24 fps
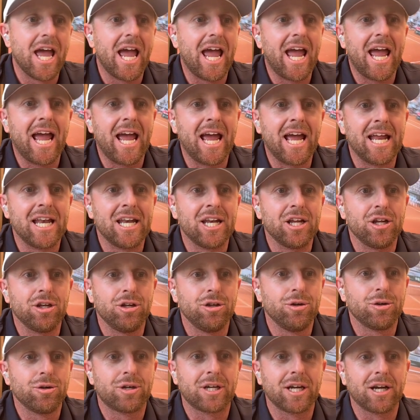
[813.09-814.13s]
And
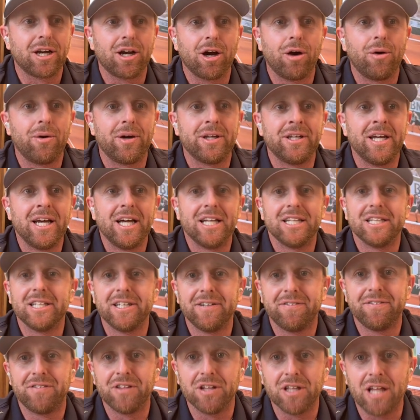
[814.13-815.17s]
you can go and
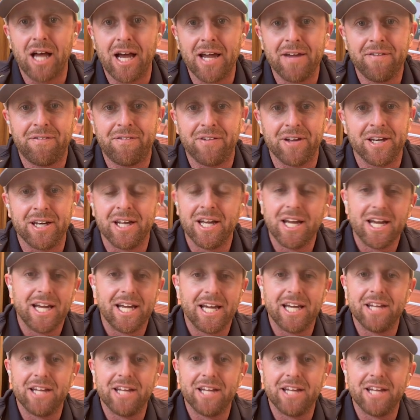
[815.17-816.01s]
live the life in